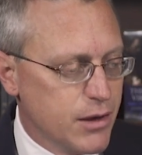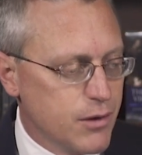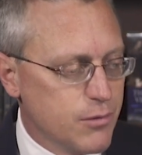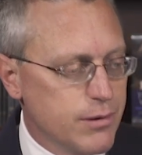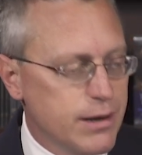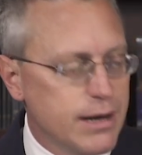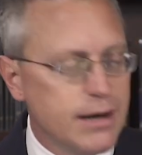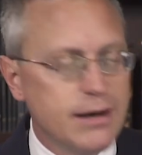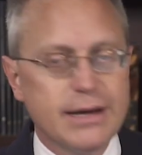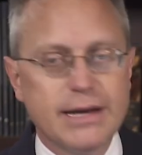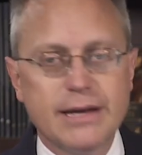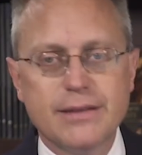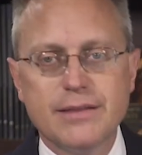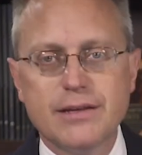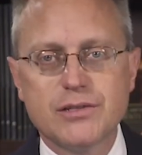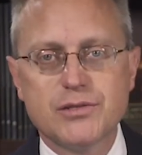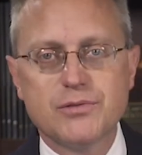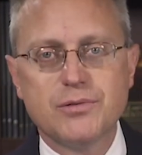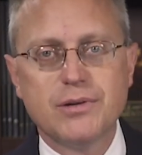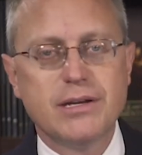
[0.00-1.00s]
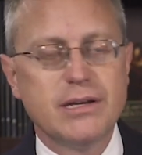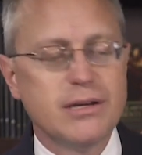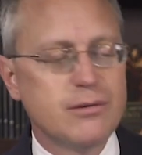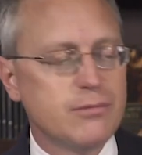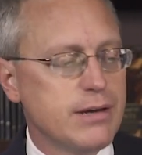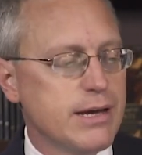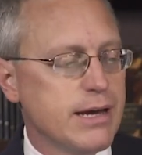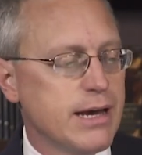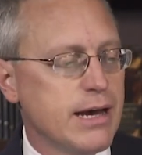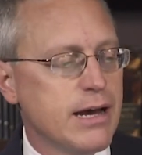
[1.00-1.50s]
Well, in this reading,
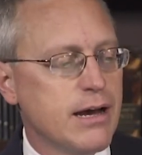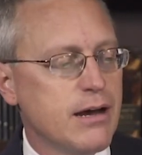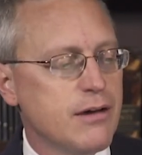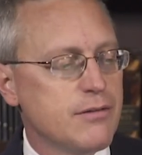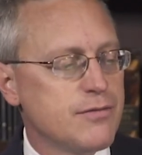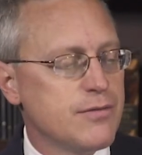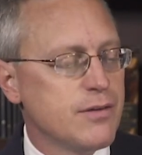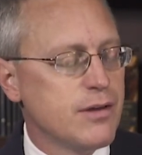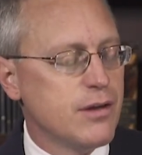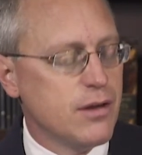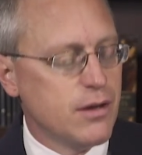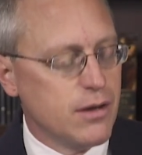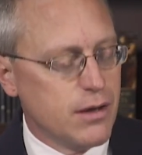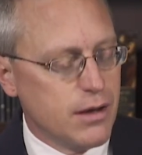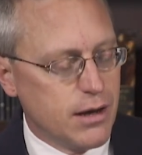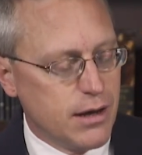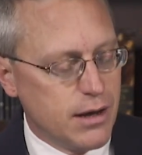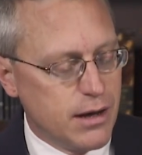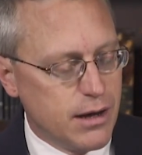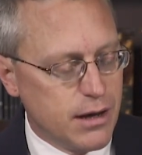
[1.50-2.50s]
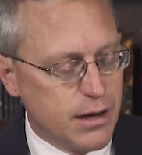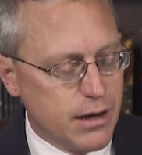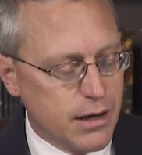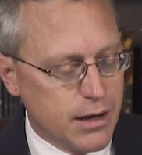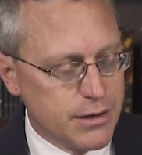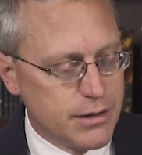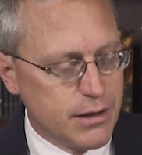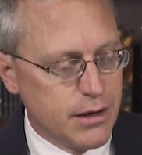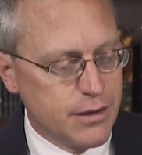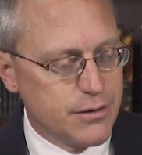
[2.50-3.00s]
we have
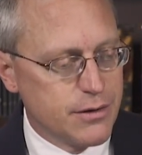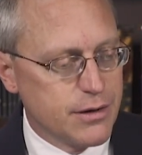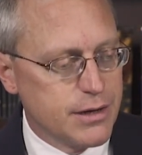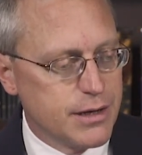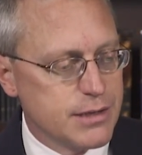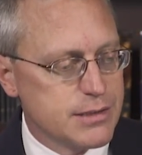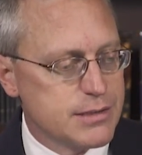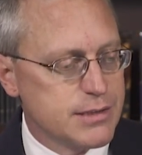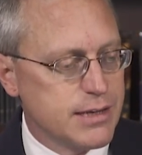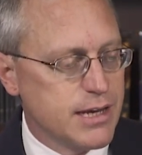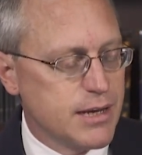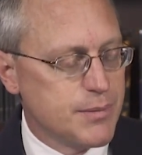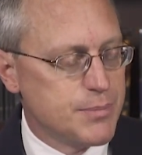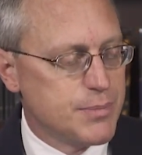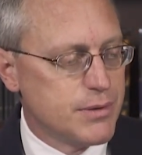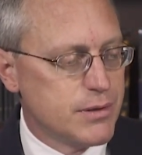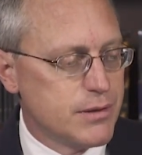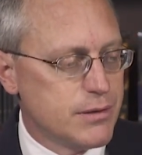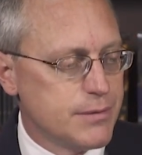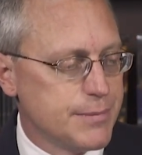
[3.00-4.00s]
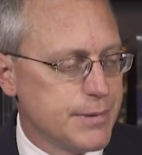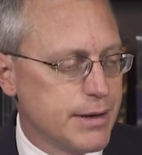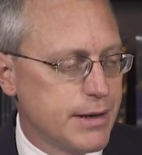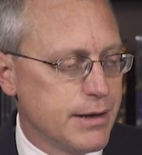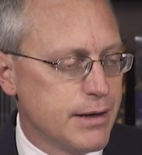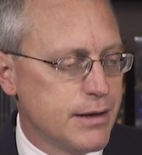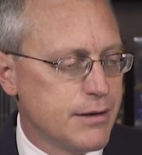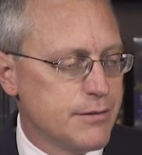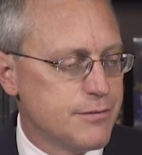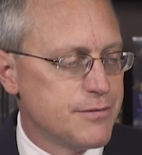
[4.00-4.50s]
another example
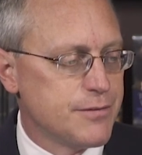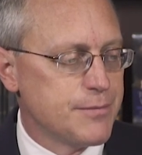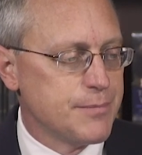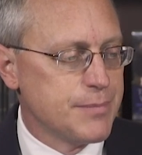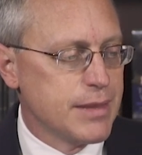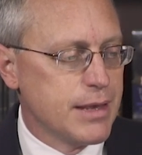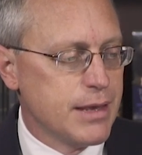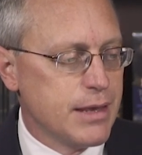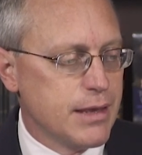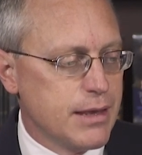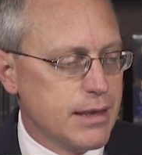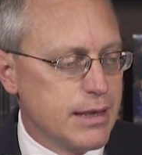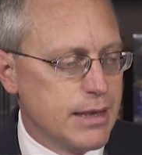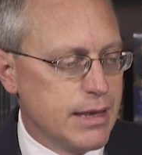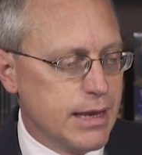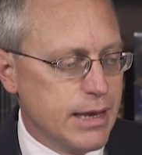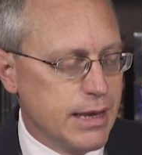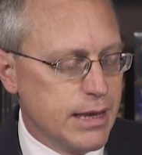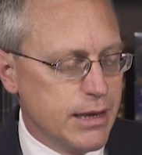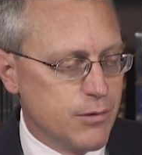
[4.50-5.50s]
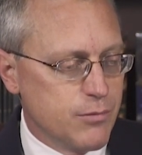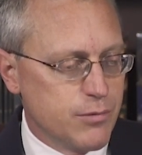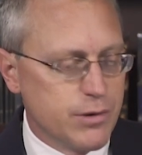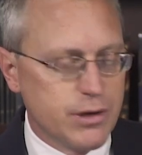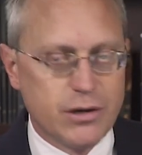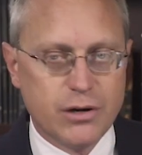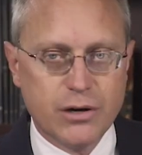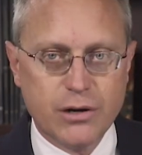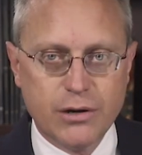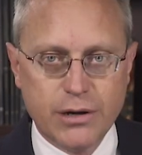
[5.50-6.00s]
of a
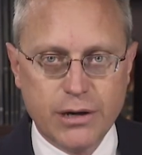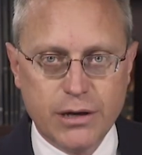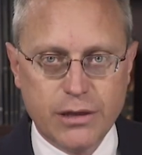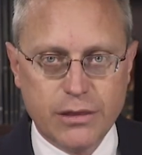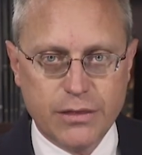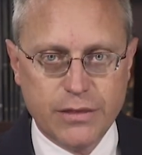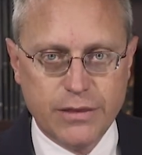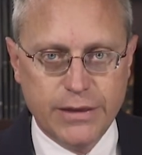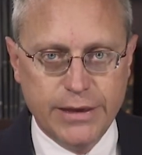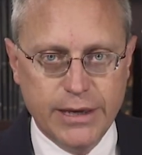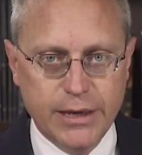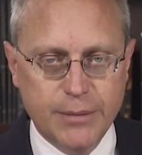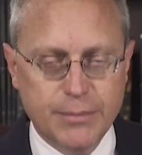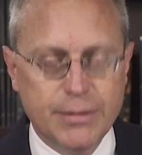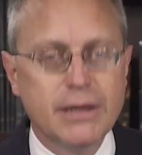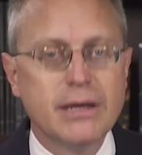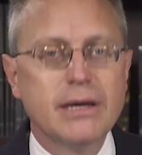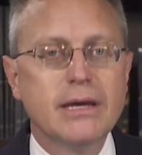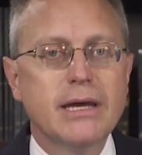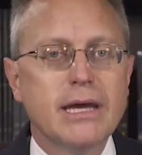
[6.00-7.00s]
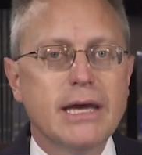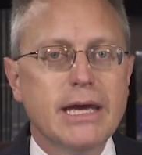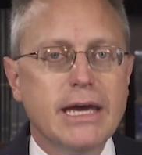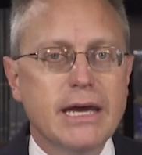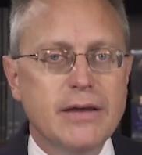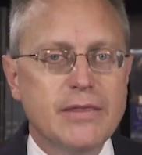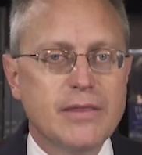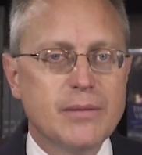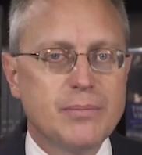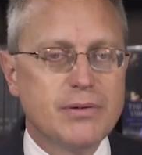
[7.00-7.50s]
recurring theme
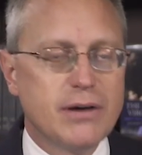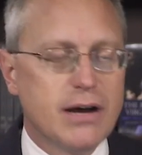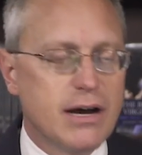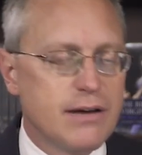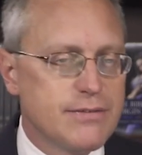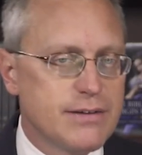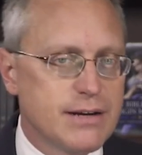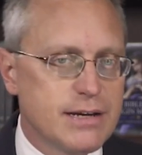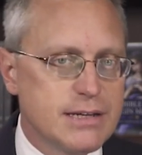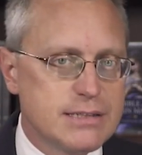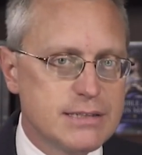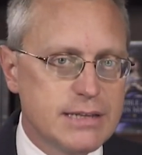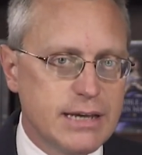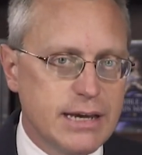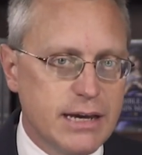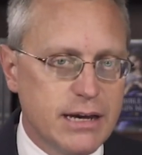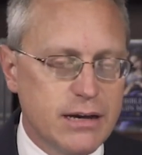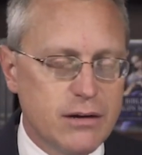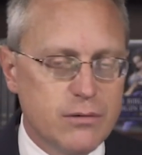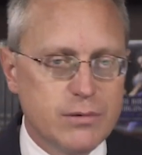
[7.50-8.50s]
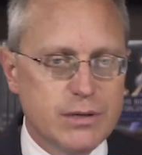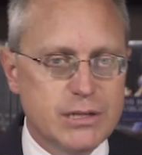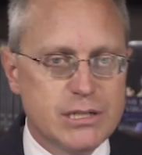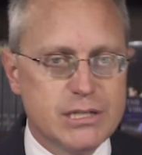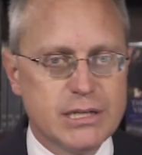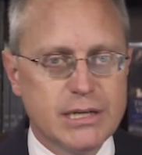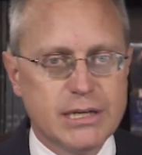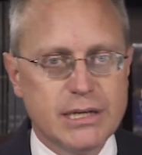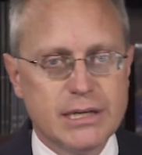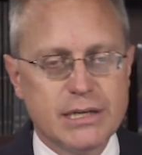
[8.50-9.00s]
in the prophet Isaiah,
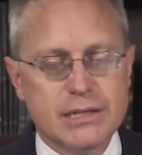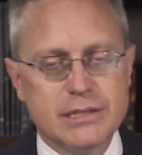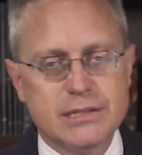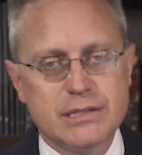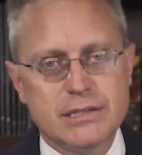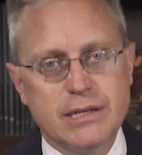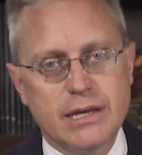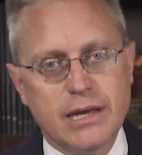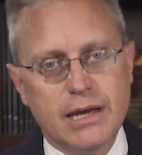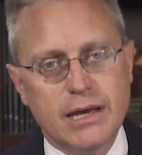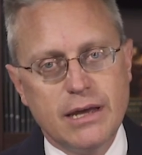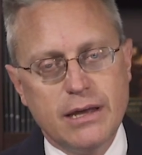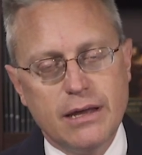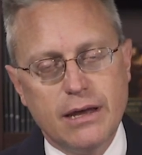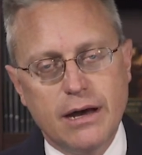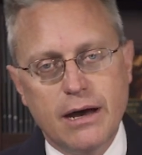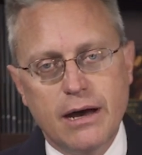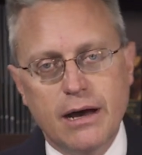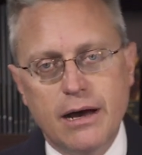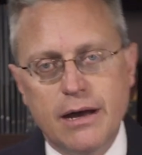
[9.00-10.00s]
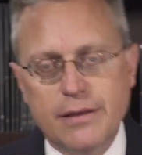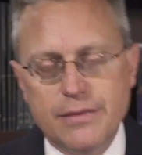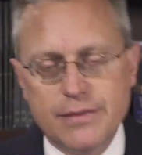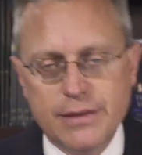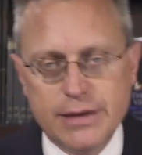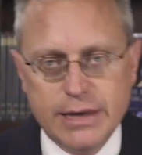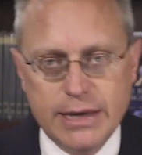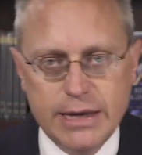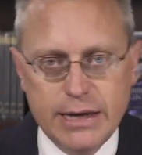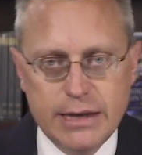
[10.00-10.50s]
which is
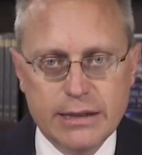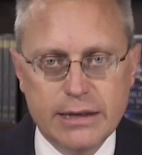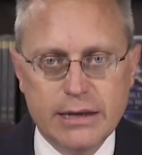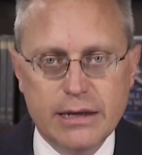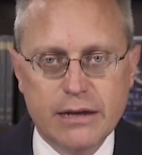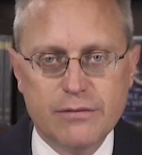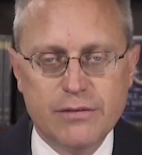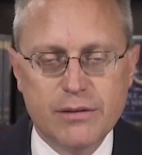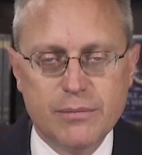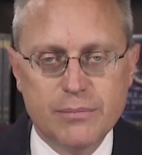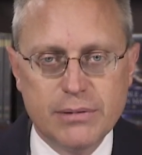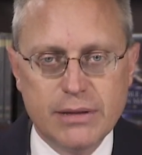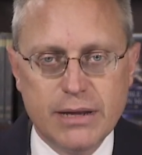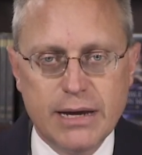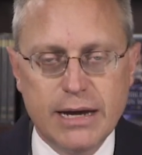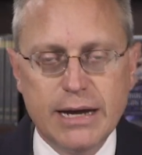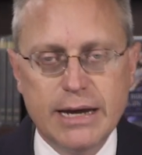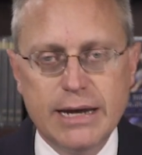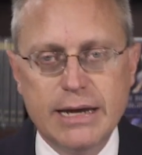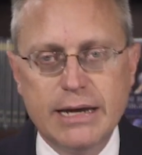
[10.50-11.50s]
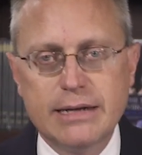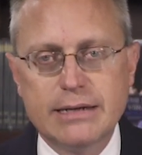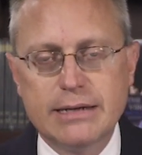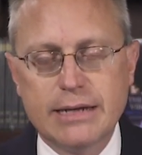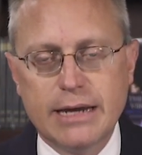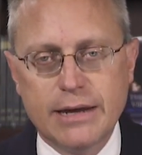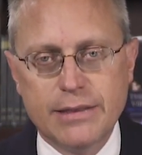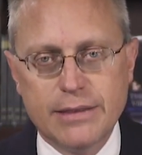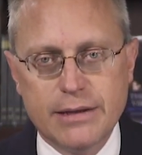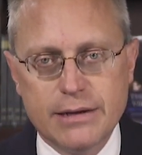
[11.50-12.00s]
the healing of the blind
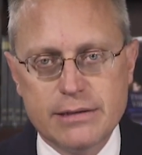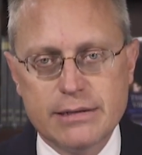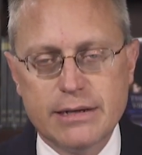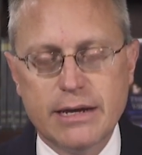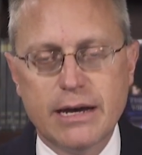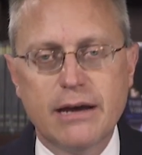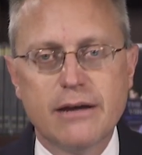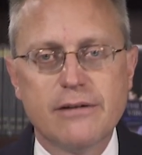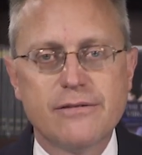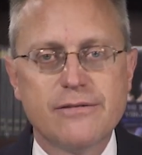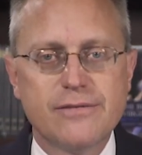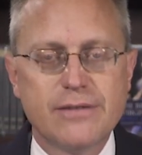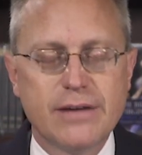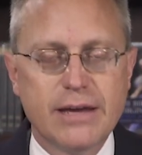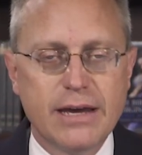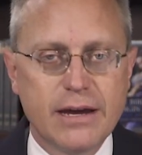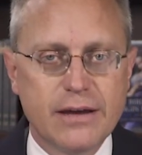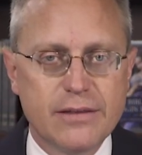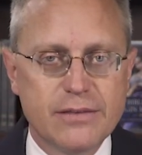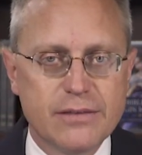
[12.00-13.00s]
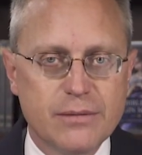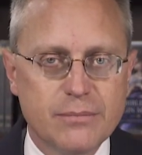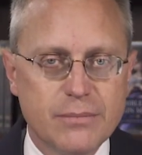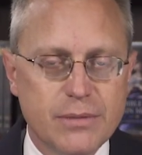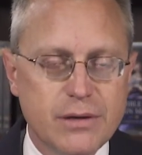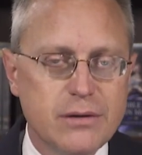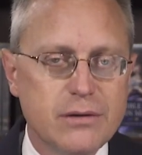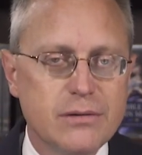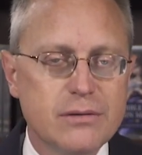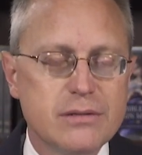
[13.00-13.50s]
and the deaf and the
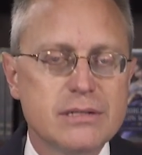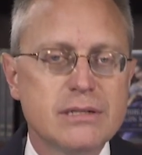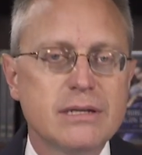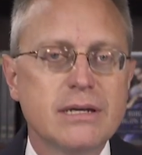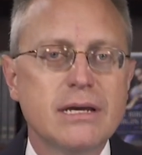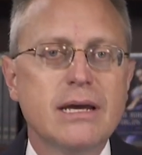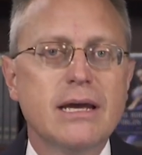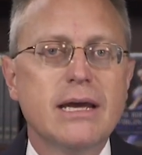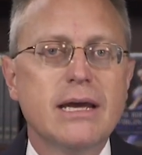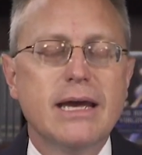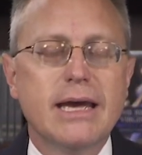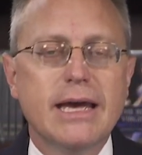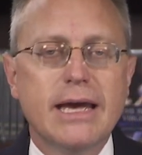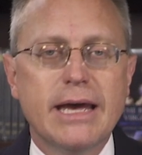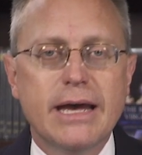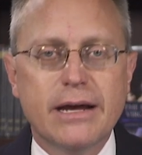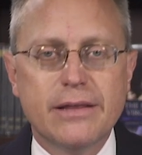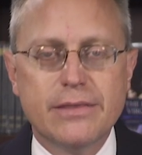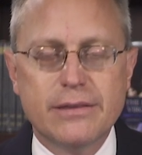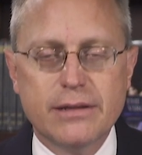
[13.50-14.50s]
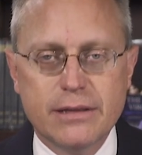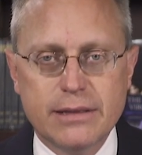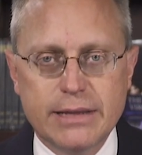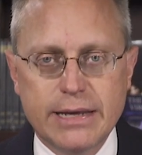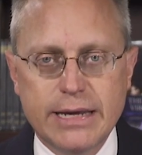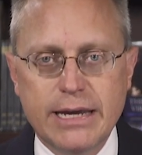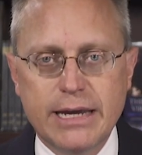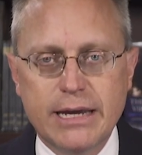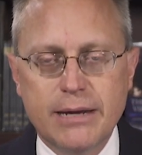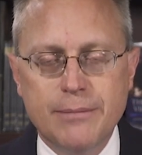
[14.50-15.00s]
mute and the
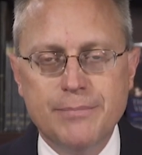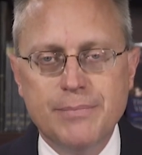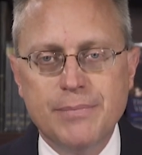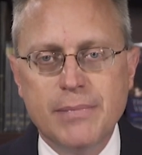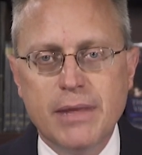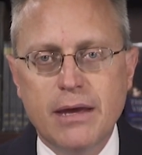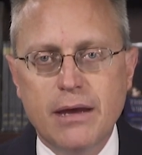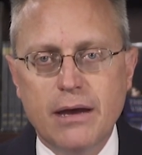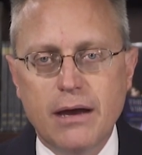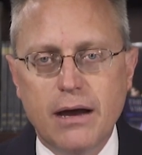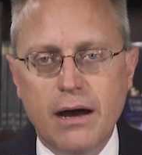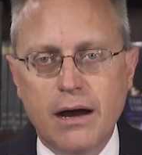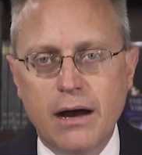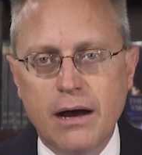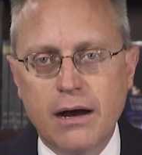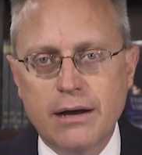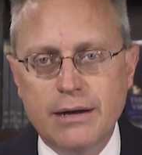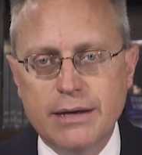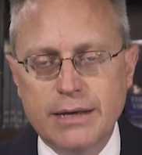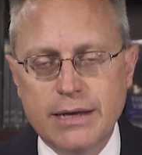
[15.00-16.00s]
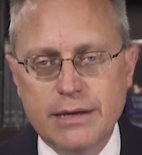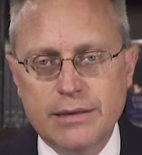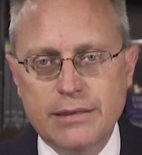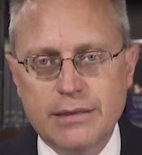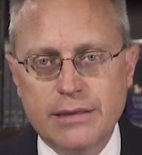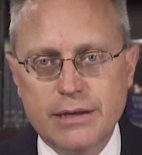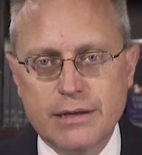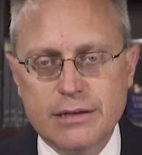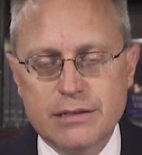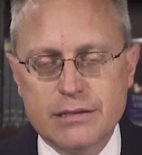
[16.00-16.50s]
lame in
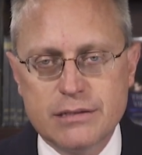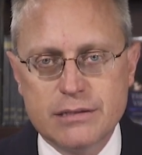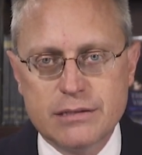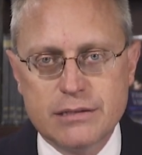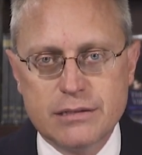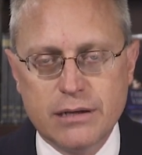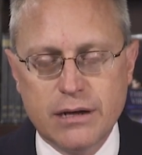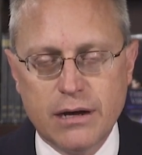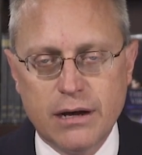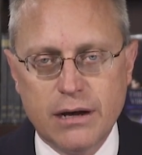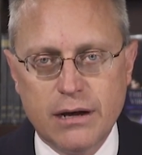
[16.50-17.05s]
this